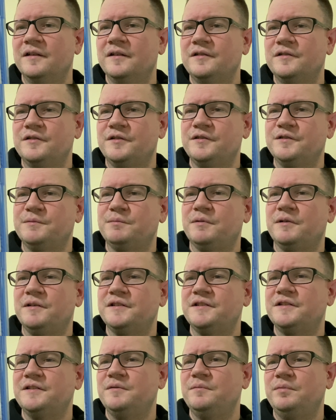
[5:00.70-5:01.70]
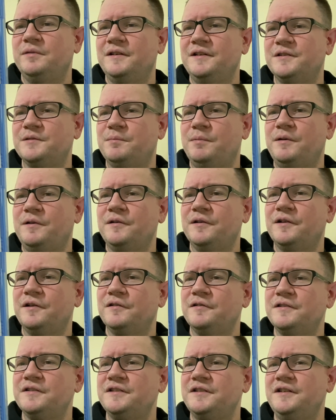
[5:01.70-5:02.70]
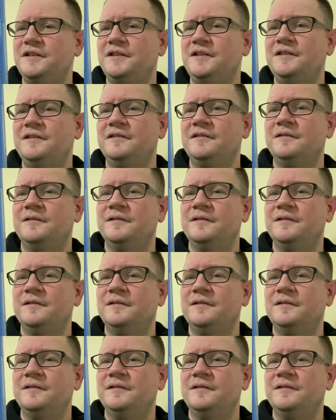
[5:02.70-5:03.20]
Charles Bronson plays Paul Kersey.